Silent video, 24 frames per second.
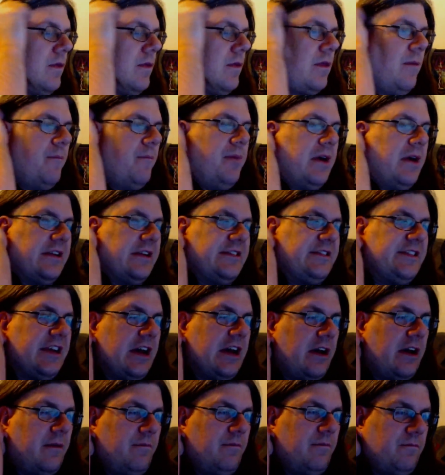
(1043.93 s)
But
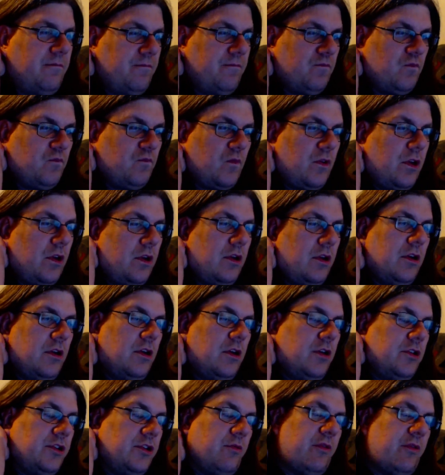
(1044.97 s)
the
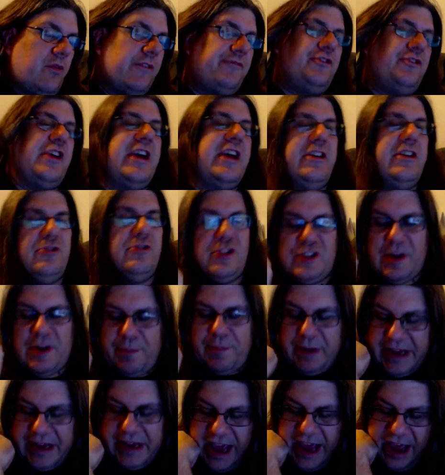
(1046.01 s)
riff changes up
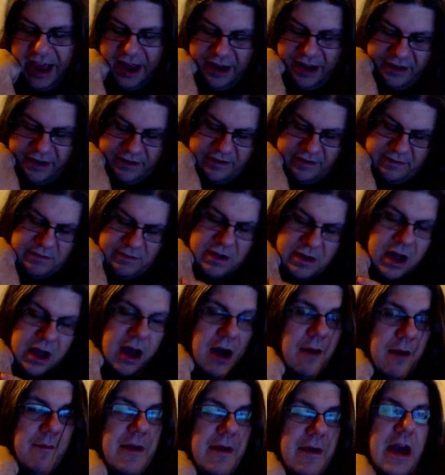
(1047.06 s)
again
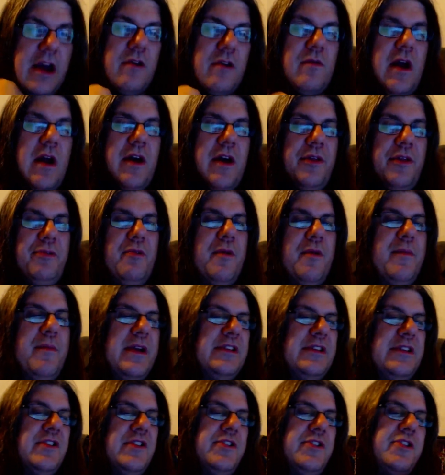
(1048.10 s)
at around 3
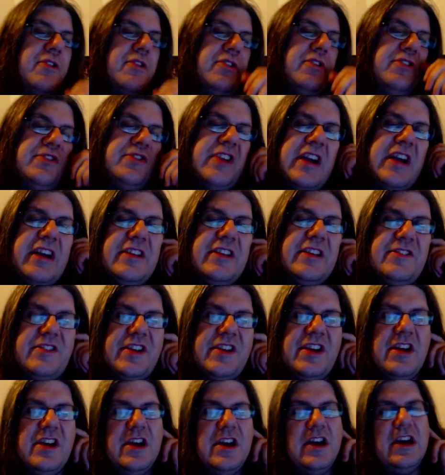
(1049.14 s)
minutes and 30 seconds,
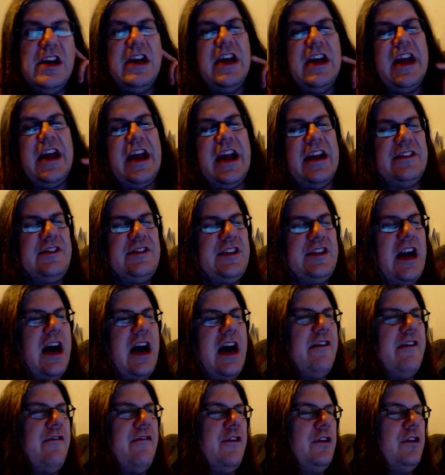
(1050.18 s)
and it's kind
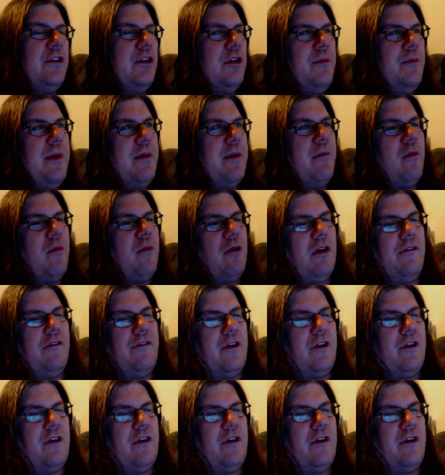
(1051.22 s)
of a little bit more of